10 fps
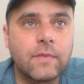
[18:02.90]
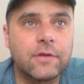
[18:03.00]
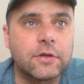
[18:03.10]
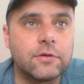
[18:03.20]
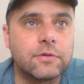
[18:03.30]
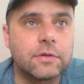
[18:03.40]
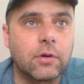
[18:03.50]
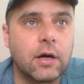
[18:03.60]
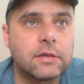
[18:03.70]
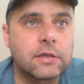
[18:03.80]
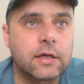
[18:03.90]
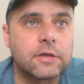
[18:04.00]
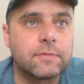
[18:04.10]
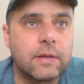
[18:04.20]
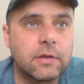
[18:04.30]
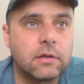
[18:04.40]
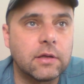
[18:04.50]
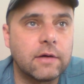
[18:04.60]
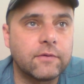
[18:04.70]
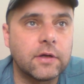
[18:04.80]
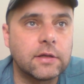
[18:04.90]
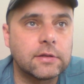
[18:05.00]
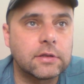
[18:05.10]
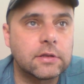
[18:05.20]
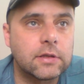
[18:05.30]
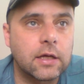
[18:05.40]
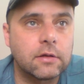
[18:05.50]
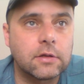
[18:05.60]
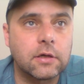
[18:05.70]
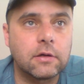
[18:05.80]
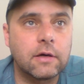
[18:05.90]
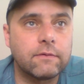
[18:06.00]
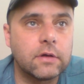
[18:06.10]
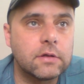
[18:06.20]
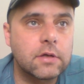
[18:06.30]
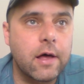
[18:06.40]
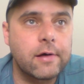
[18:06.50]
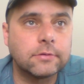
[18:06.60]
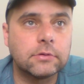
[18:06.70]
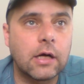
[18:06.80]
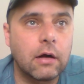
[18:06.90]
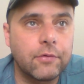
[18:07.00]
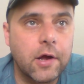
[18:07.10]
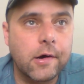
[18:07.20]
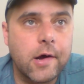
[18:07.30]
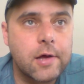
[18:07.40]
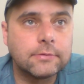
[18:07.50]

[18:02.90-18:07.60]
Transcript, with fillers: Nothing too surprising, I guess maybe the lefty, because it's not a ton of lefties out there.